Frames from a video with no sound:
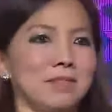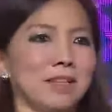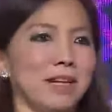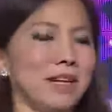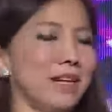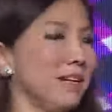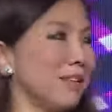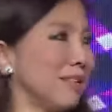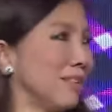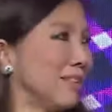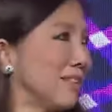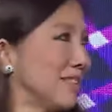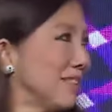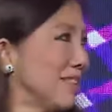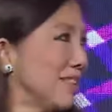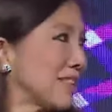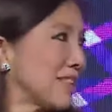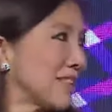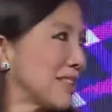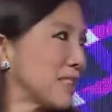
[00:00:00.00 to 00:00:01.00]
Hey,
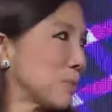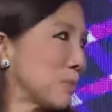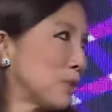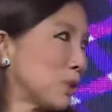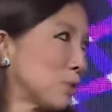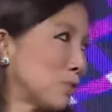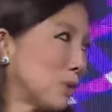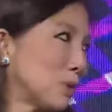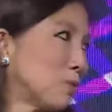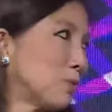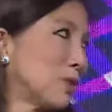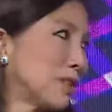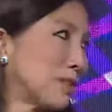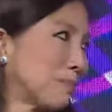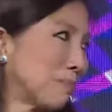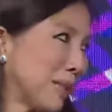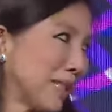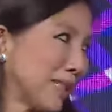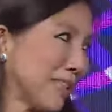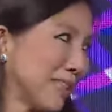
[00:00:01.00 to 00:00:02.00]
guess which one
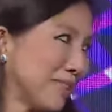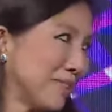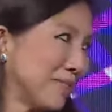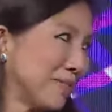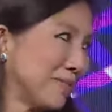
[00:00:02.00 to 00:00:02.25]
worked better?